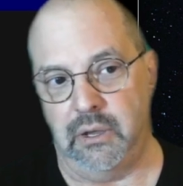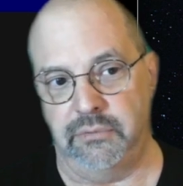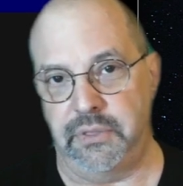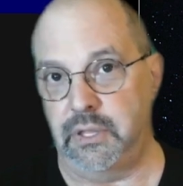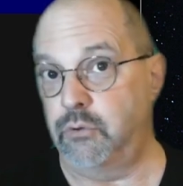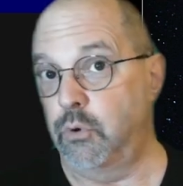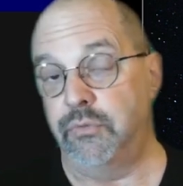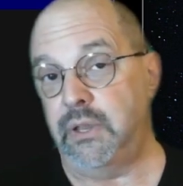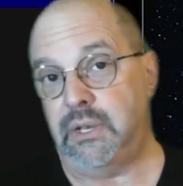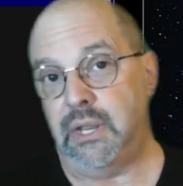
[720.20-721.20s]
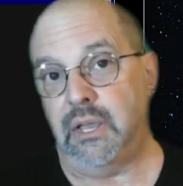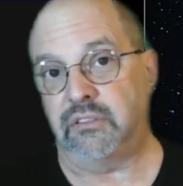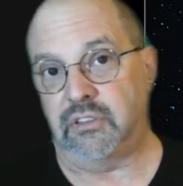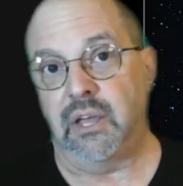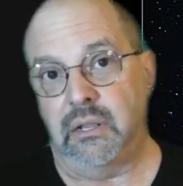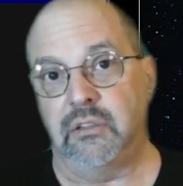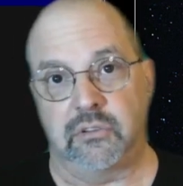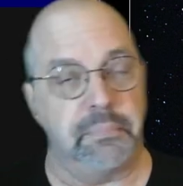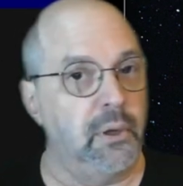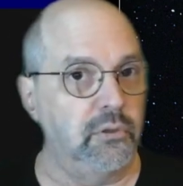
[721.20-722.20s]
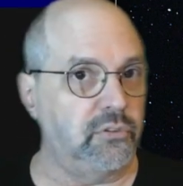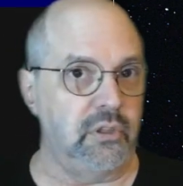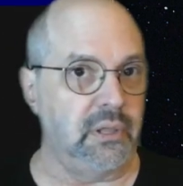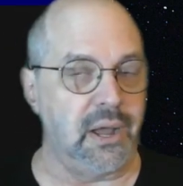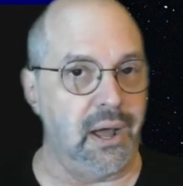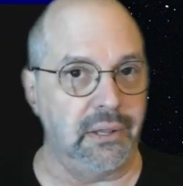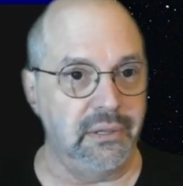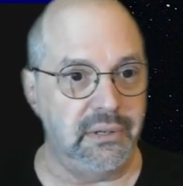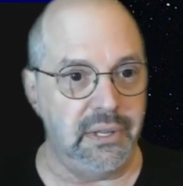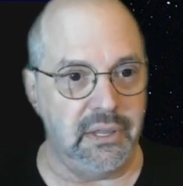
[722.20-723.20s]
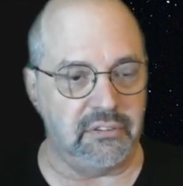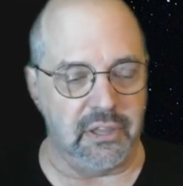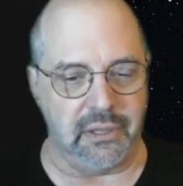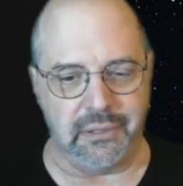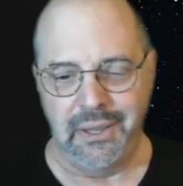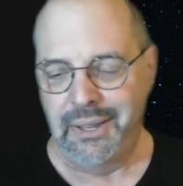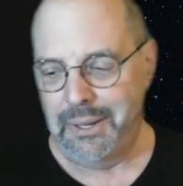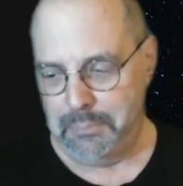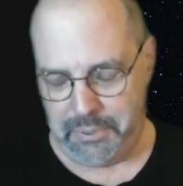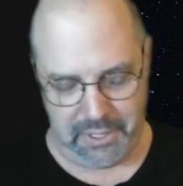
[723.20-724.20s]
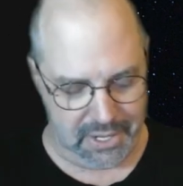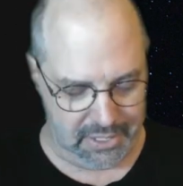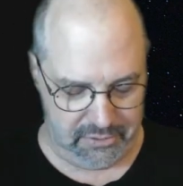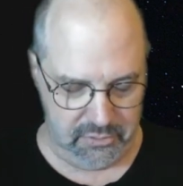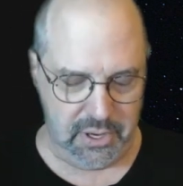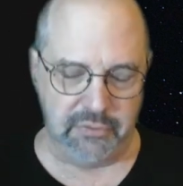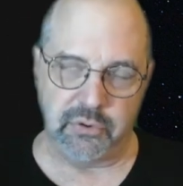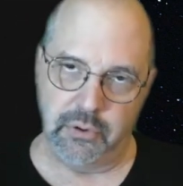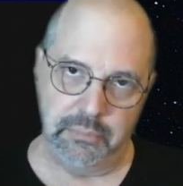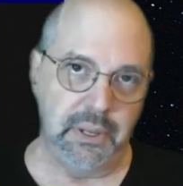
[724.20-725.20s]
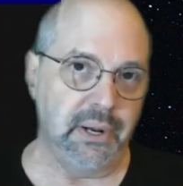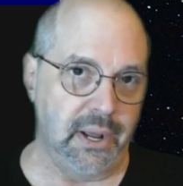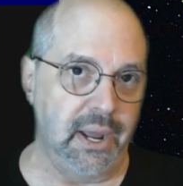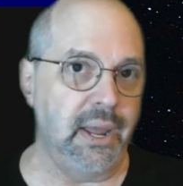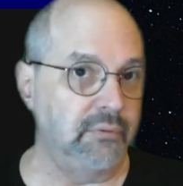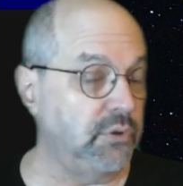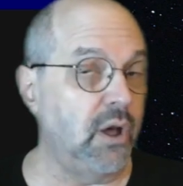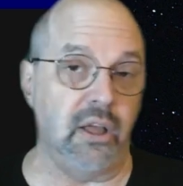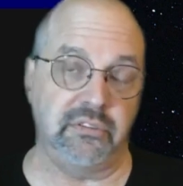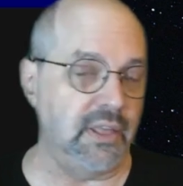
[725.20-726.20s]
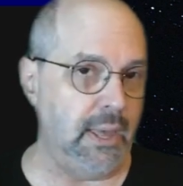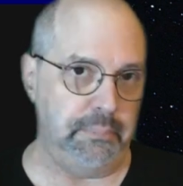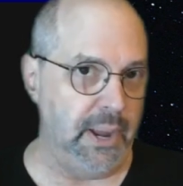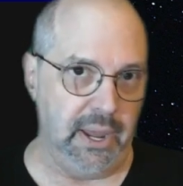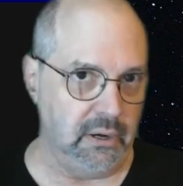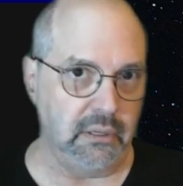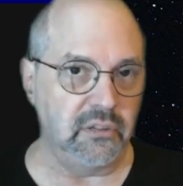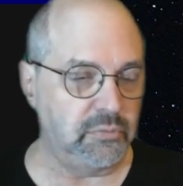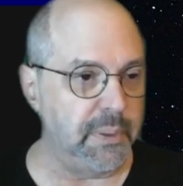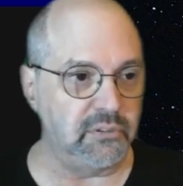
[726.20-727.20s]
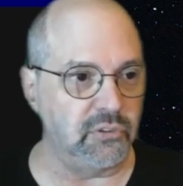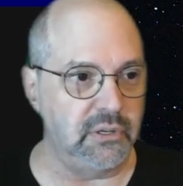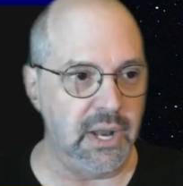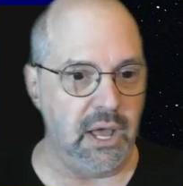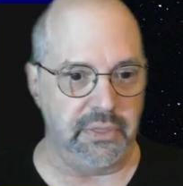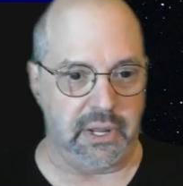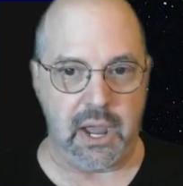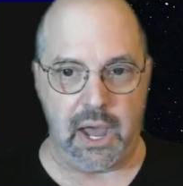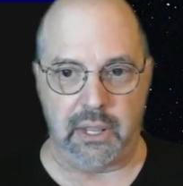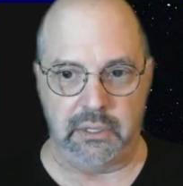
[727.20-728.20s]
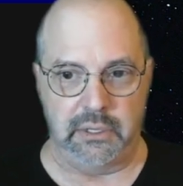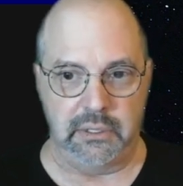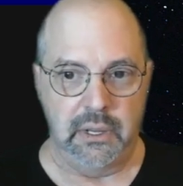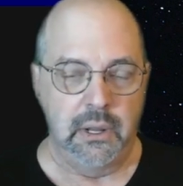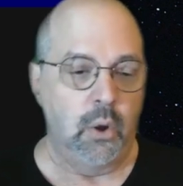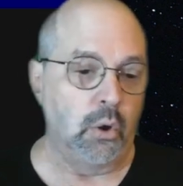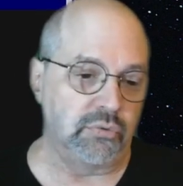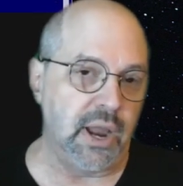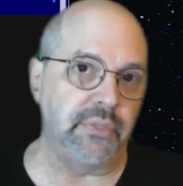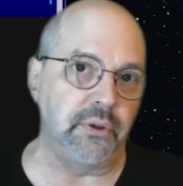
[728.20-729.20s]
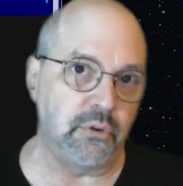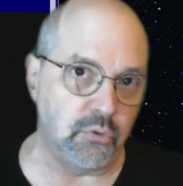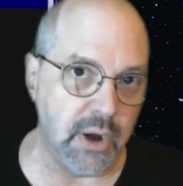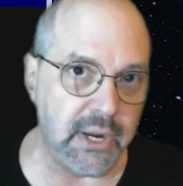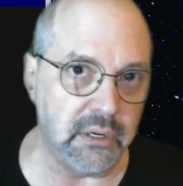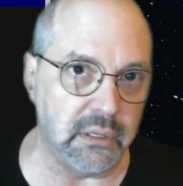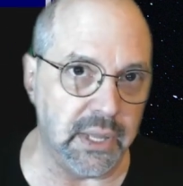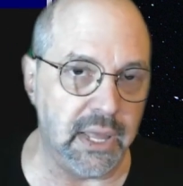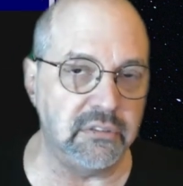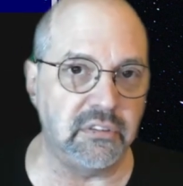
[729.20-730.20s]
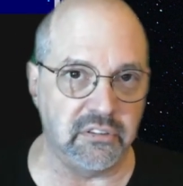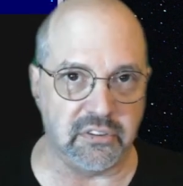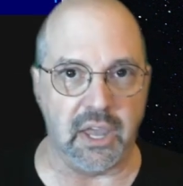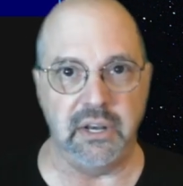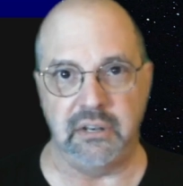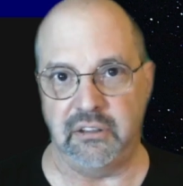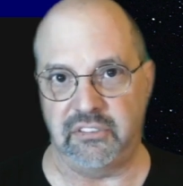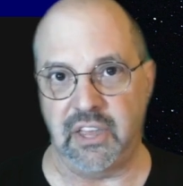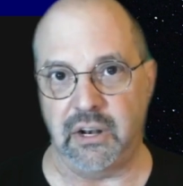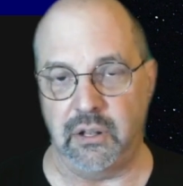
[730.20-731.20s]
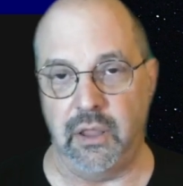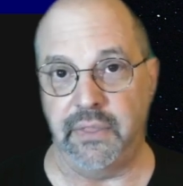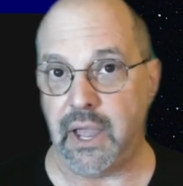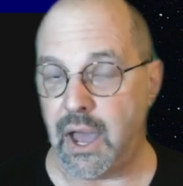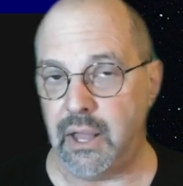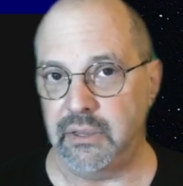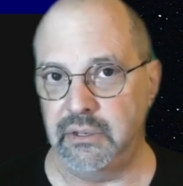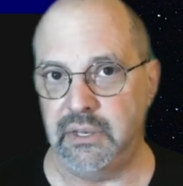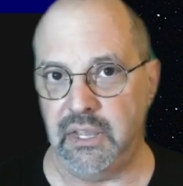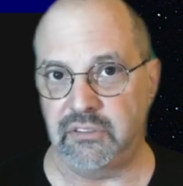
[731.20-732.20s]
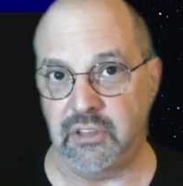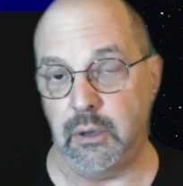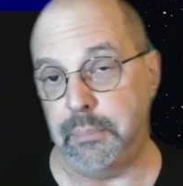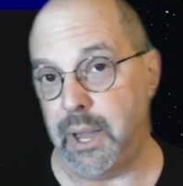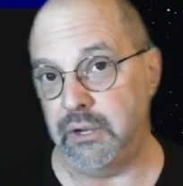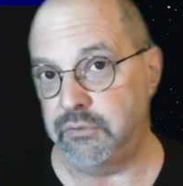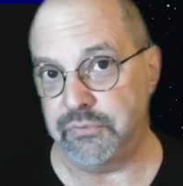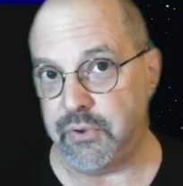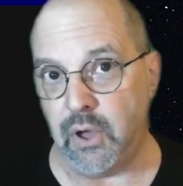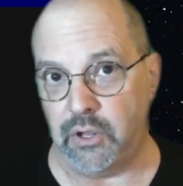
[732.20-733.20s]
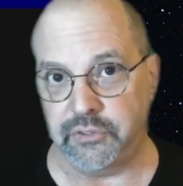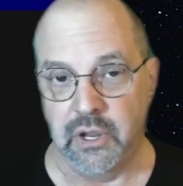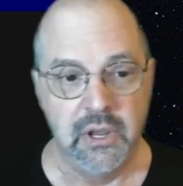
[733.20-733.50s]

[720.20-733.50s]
of the Groovy DSL as opposed to the Kotlin DSL, but I do have to admit I have lost that battle, especially now that Kotlin, or rather Gradle, has decided to settle on the Kotlin DSL by default,